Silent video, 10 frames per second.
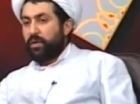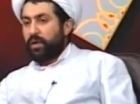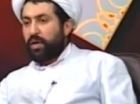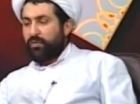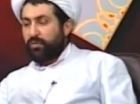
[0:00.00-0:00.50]

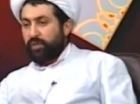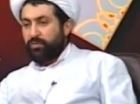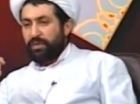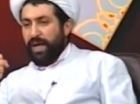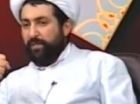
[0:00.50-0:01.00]
If we want to
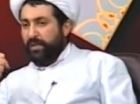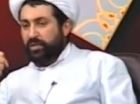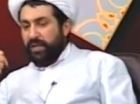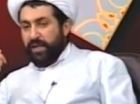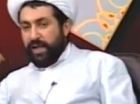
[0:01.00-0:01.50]
damage
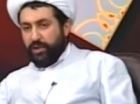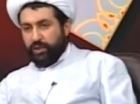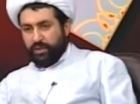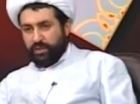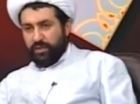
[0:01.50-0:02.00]
the
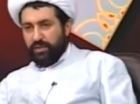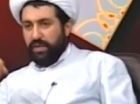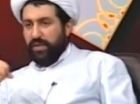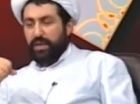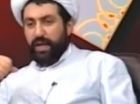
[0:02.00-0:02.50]
nature,
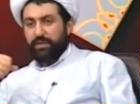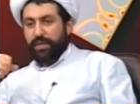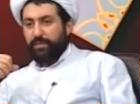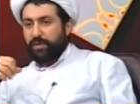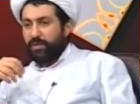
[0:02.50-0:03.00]
then
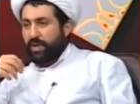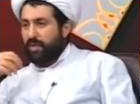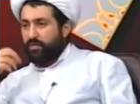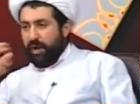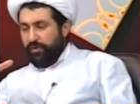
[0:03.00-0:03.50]
damage the
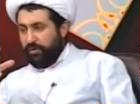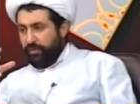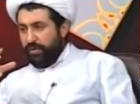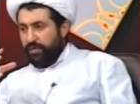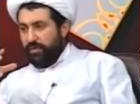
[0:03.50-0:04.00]

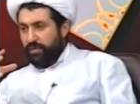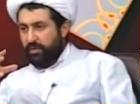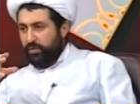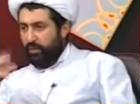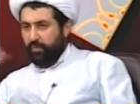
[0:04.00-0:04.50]
environment,
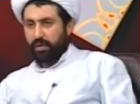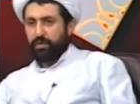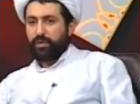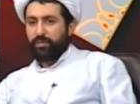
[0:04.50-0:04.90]
no problem.